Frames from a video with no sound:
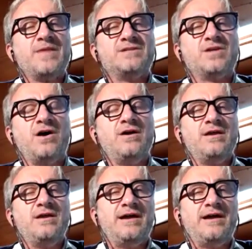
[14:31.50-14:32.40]
So
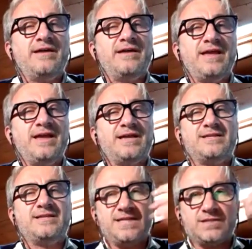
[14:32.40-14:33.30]
I think
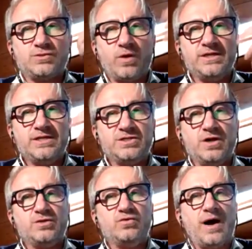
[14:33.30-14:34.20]
this is what is
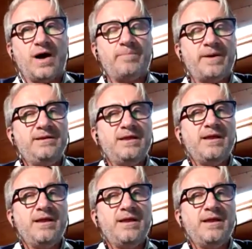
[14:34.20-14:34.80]
going to happen.